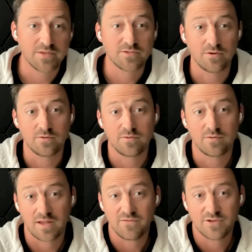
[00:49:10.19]
So
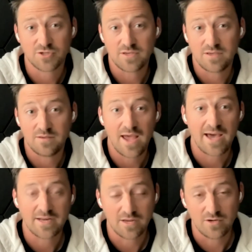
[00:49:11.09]
like eventually
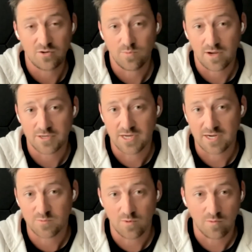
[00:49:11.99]
adding a new
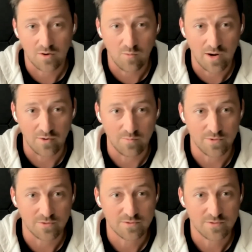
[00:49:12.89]
project will require
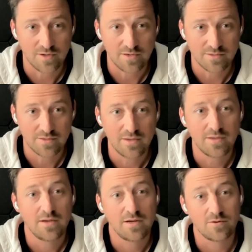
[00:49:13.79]
build token
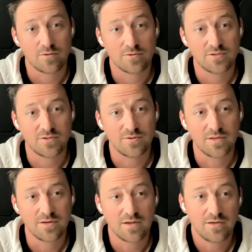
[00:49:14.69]
in order to do
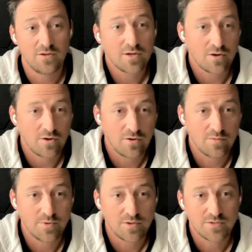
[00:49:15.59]
it. And you can
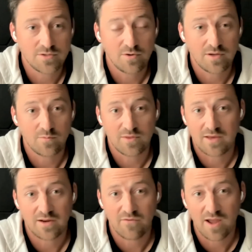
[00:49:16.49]
earn build token
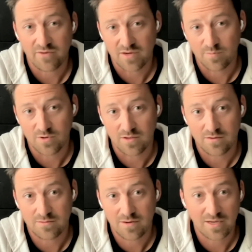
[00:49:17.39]
without ever having to
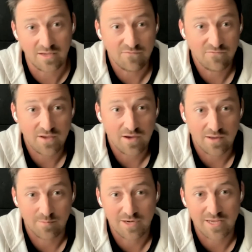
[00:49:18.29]
put any
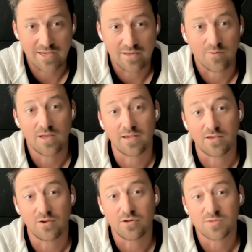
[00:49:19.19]
fiat money in, right? Like
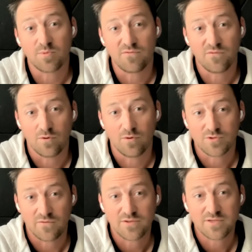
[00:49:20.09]
you can just perform
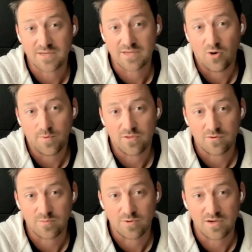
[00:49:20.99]
services and help other
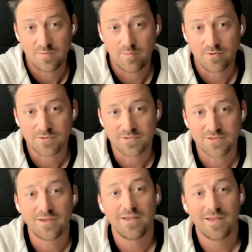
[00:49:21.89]
community members
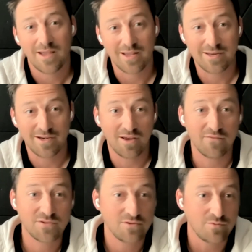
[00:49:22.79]
and get
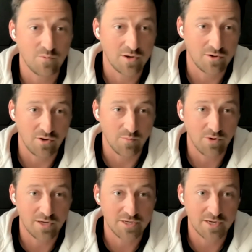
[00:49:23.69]
enough to run all your
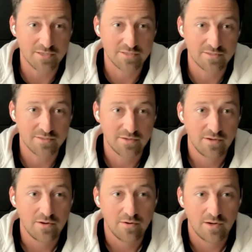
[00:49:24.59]
projects,
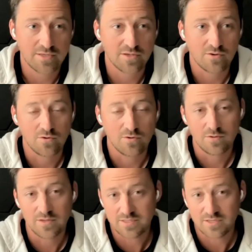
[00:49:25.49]
right? So the
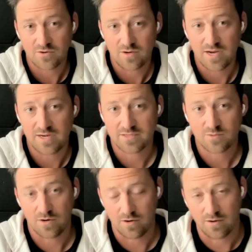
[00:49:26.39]
goal is to create it to
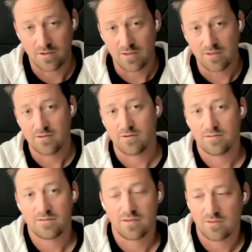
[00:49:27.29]
where
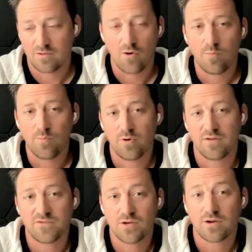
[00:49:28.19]
the whole point
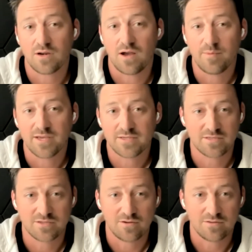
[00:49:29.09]
of tokenomics,
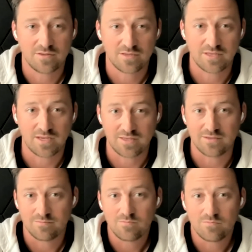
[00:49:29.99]
that's like
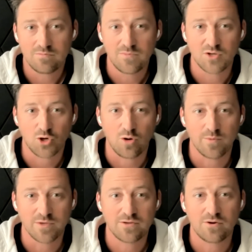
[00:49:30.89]
the term
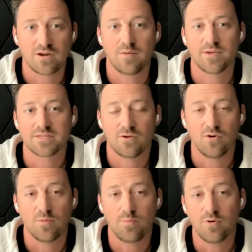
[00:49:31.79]
is tokenomics. The
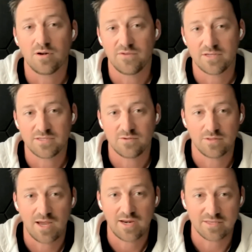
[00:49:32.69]
whole point of it is to
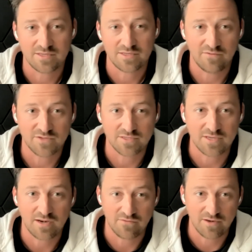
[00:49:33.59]
align incentives
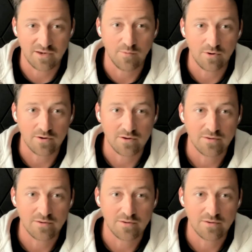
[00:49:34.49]
inside of the network.